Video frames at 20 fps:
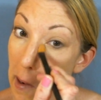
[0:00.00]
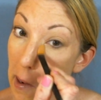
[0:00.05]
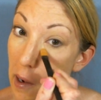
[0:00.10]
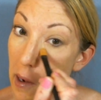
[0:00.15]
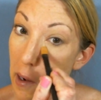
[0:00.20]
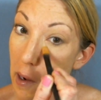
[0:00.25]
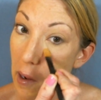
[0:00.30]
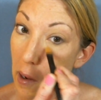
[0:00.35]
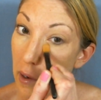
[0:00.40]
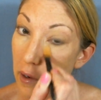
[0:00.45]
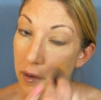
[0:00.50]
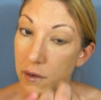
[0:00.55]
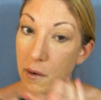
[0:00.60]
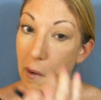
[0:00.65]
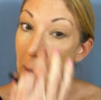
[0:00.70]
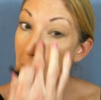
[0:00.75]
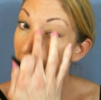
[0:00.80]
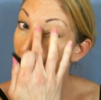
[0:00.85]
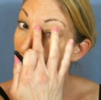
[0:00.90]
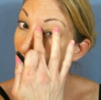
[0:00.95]
And
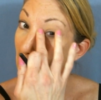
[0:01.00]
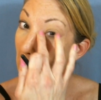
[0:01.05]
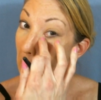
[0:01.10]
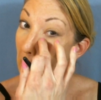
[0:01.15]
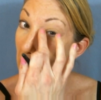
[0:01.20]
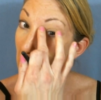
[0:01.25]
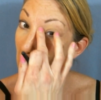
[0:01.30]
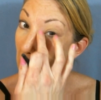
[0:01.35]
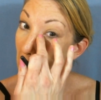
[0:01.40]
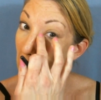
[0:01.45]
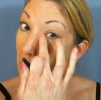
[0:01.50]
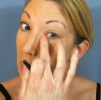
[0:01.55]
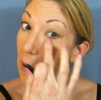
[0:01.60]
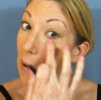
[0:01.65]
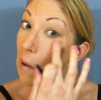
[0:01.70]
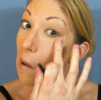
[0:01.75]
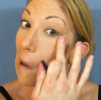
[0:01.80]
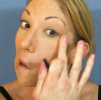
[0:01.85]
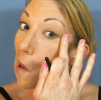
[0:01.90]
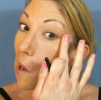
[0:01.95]

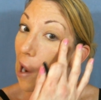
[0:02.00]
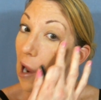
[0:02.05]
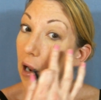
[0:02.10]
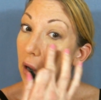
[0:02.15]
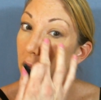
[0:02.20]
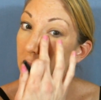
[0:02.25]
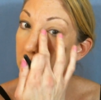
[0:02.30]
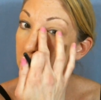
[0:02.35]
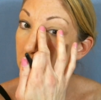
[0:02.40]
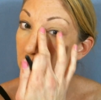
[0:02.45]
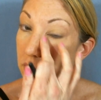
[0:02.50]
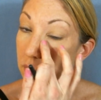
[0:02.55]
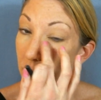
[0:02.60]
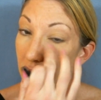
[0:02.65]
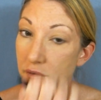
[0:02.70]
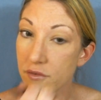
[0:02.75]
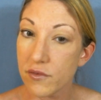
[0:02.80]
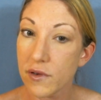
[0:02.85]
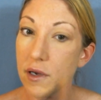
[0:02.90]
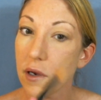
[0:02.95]
I always use
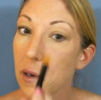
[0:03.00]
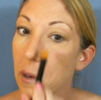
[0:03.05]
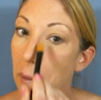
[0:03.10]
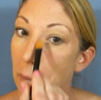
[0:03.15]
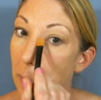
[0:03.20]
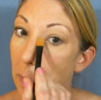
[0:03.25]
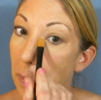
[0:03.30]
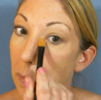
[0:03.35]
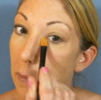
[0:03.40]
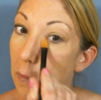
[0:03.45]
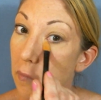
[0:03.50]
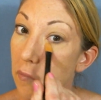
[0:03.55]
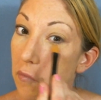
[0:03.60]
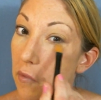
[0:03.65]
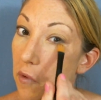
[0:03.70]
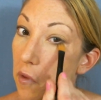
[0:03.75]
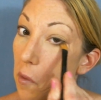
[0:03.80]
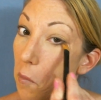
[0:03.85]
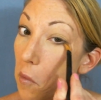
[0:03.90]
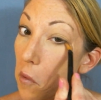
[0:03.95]
my finger
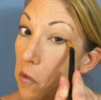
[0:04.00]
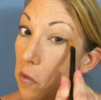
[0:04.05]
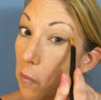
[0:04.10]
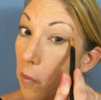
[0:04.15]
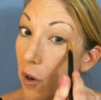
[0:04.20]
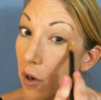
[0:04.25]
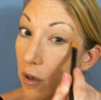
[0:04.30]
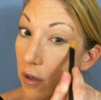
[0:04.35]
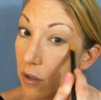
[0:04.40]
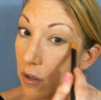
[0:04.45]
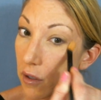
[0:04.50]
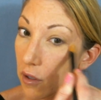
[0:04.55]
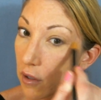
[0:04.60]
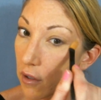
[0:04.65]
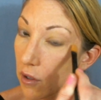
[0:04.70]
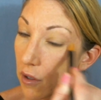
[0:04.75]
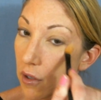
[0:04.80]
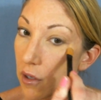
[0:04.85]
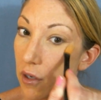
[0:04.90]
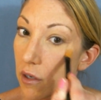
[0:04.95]
for the most part
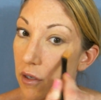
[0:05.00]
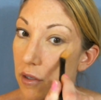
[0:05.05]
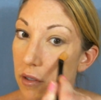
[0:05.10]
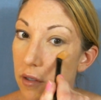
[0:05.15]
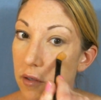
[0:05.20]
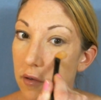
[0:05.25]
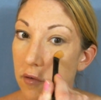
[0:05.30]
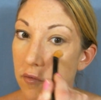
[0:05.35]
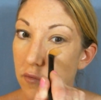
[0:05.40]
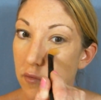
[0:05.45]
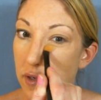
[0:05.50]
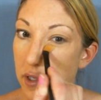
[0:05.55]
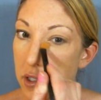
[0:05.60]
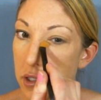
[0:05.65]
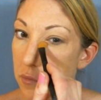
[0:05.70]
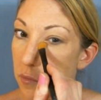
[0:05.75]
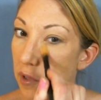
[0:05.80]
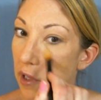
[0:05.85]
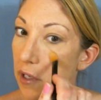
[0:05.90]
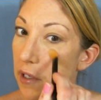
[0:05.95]
to
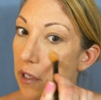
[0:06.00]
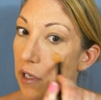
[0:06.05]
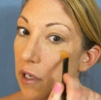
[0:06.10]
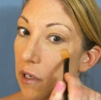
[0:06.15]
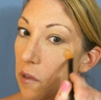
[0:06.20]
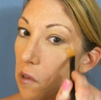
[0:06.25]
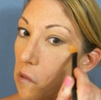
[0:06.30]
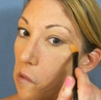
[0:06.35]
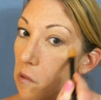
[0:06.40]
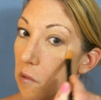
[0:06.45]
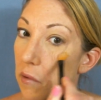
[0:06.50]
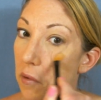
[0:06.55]
finish blending.